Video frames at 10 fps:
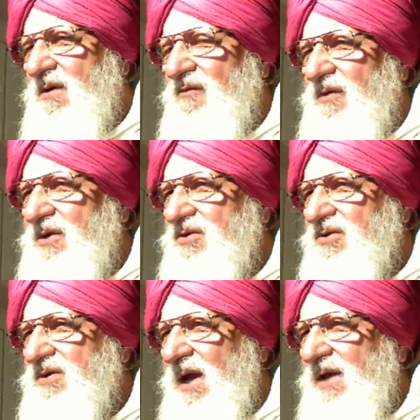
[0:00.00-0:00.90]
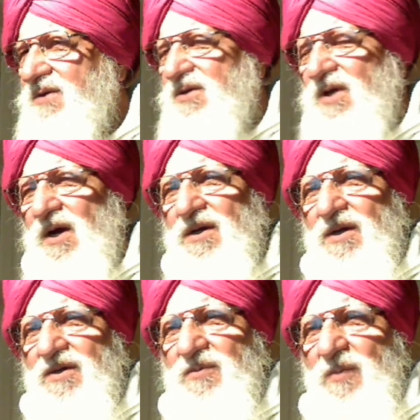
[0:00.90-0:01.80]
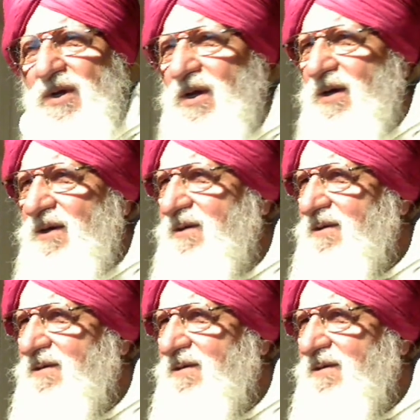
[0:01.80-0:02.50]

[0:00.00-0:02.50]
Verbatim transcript: which science can't explain.